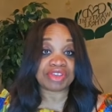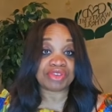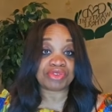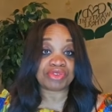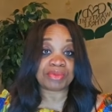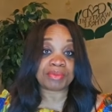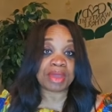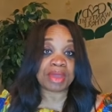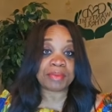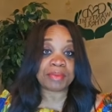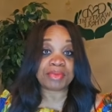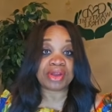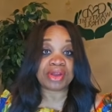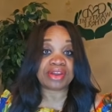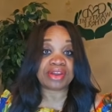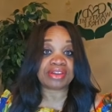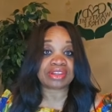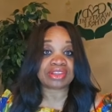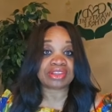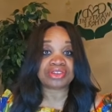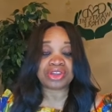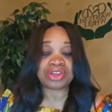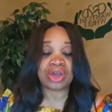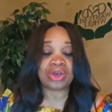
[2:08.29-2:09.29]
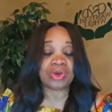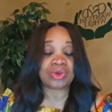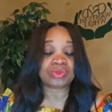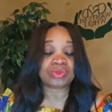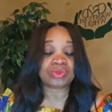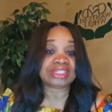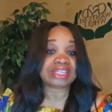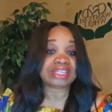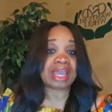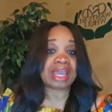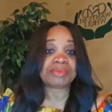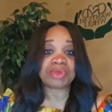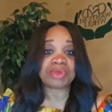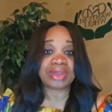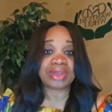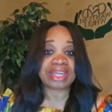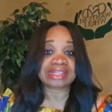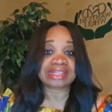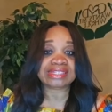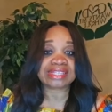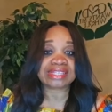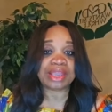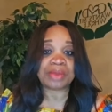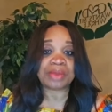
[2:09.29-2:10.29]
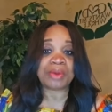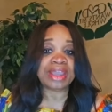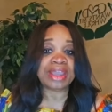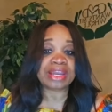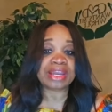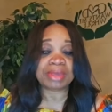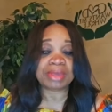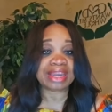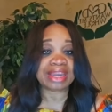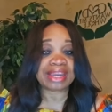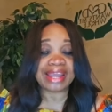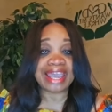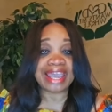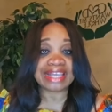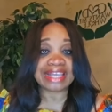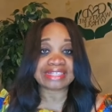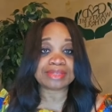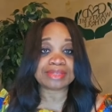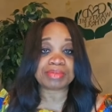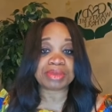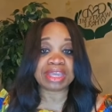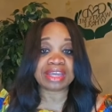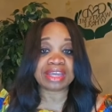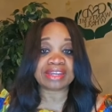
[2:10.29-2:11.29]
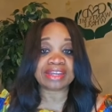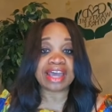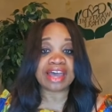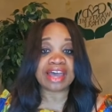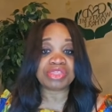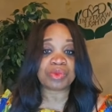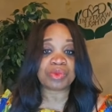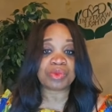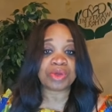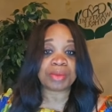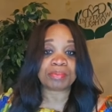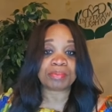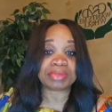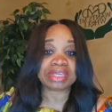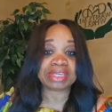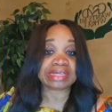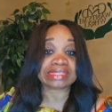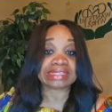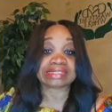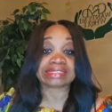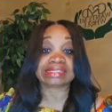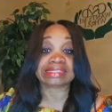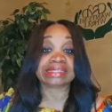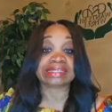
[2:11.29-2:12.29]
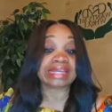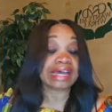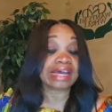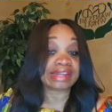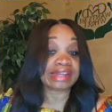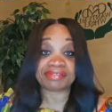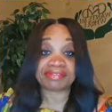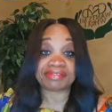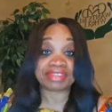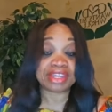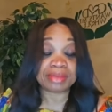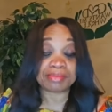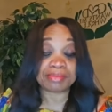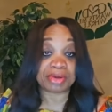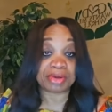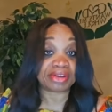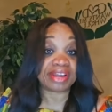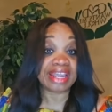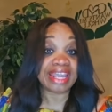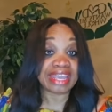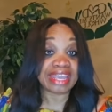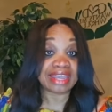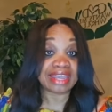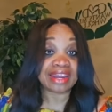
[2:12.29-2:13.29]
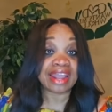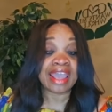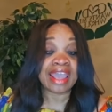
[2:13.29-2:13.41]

Remember, you know, Samuel had to say, wait a minute, it has to be another one because none of them are it.